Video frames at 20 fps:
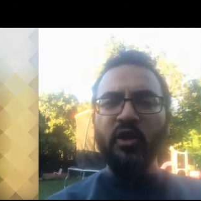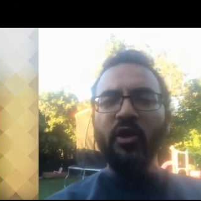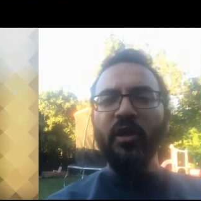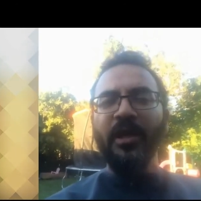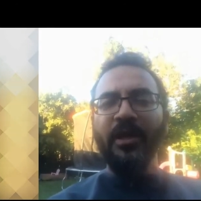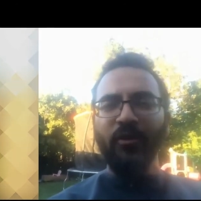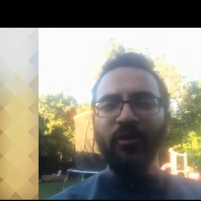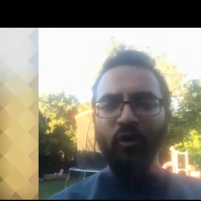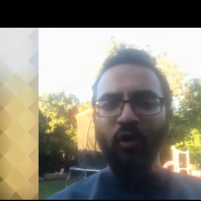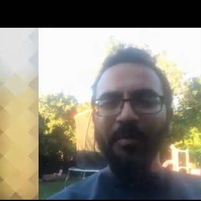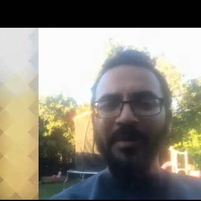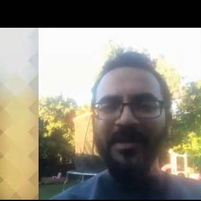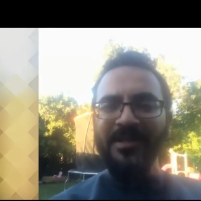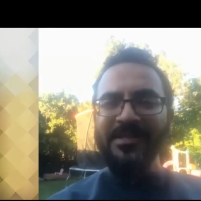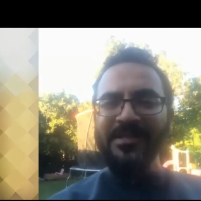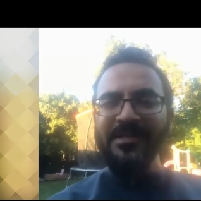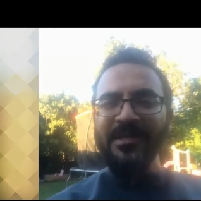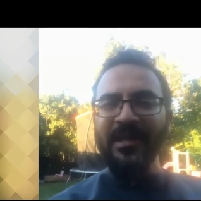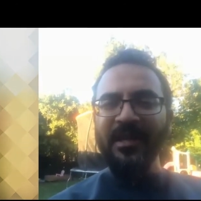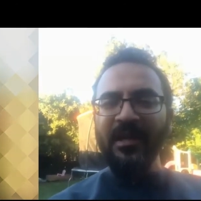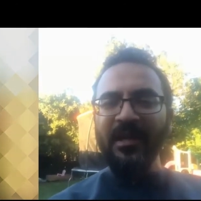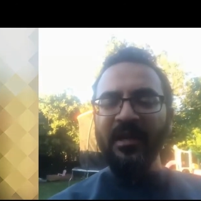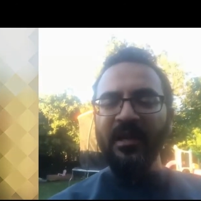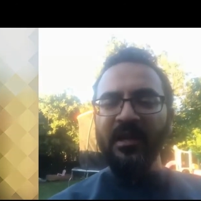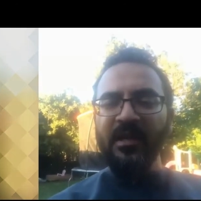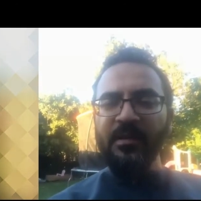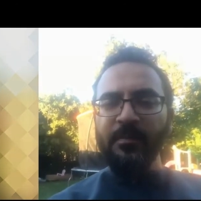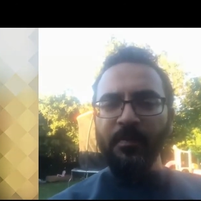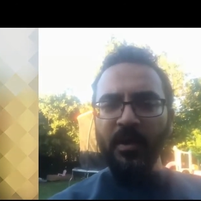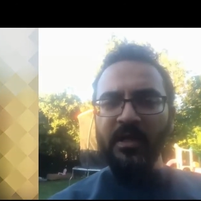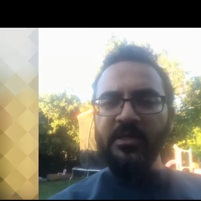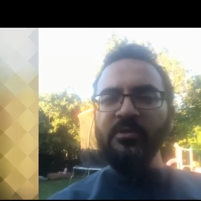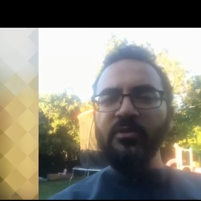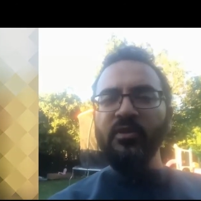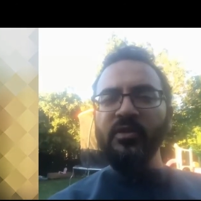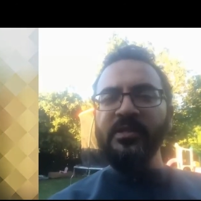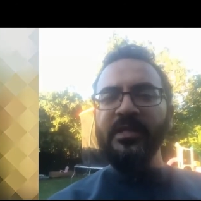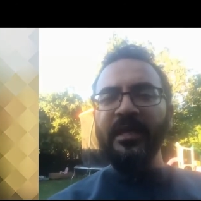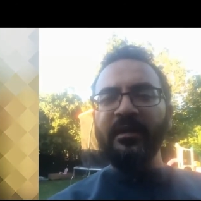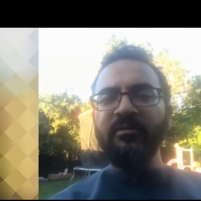enormous personal
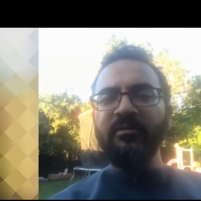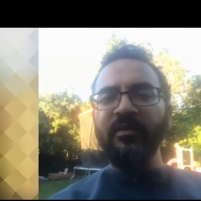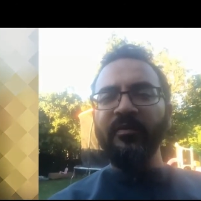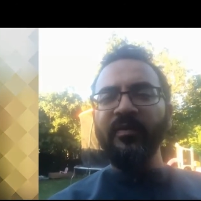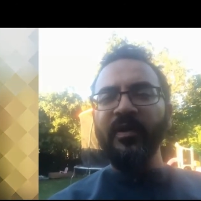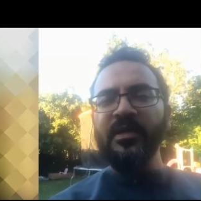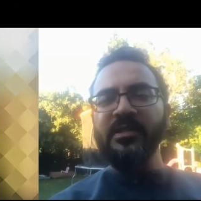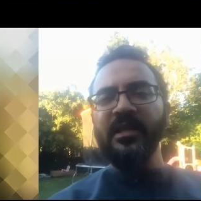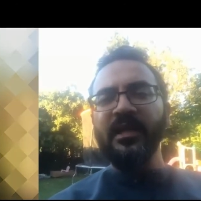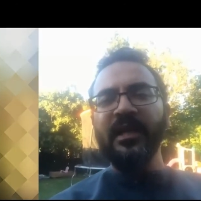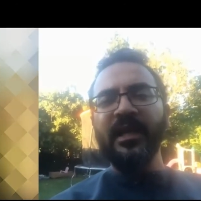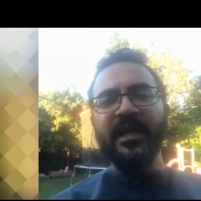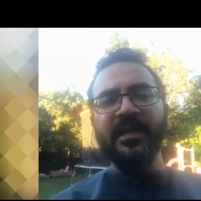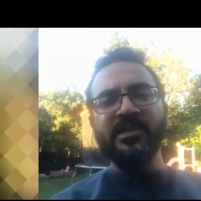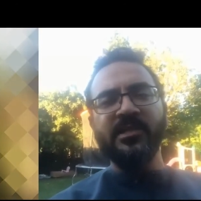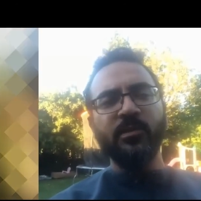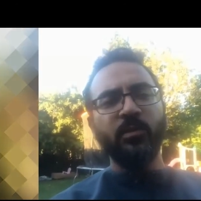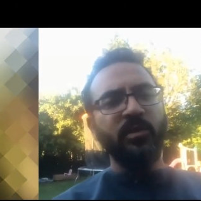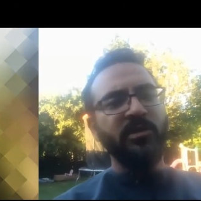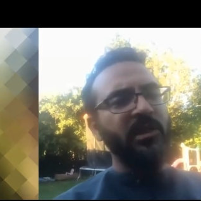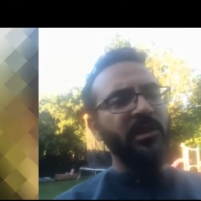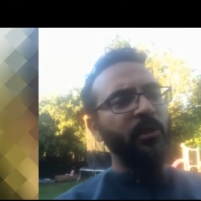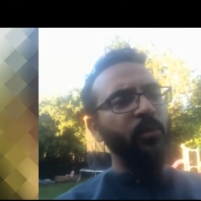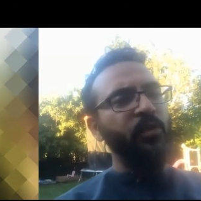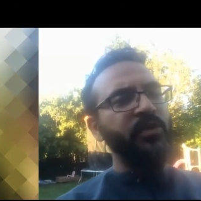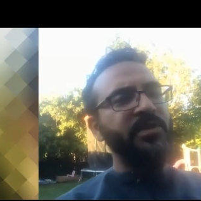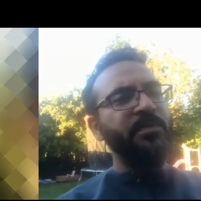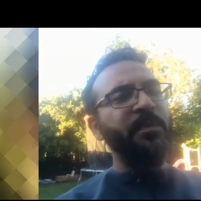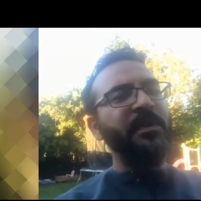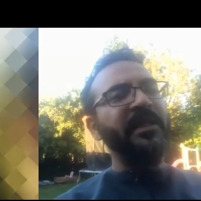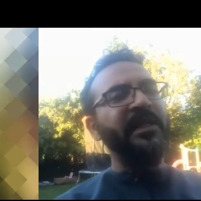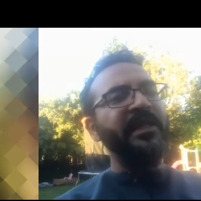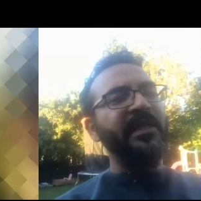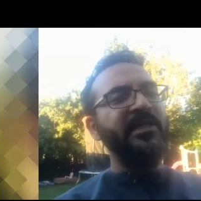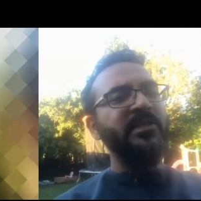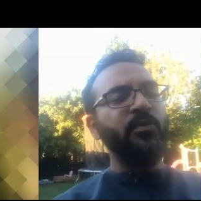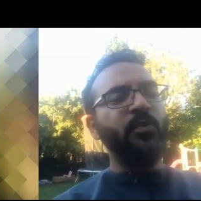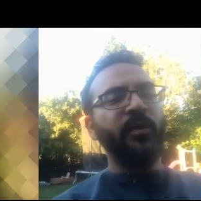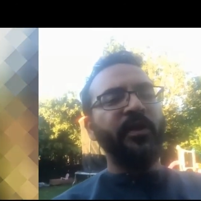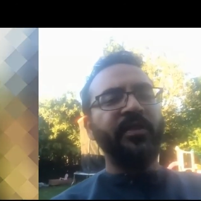sacrifice, Allah Azza wa Jal was
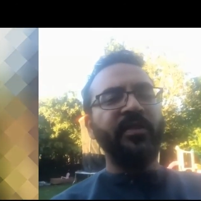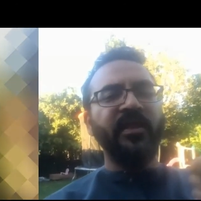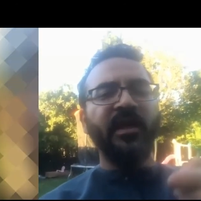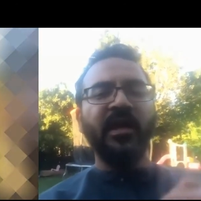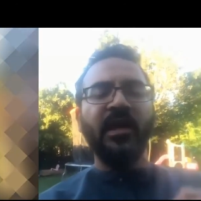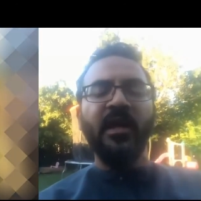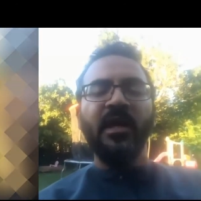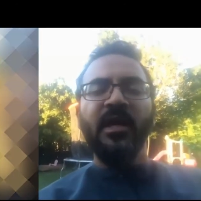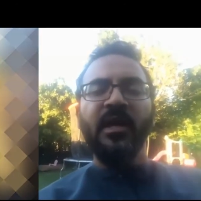pleased with the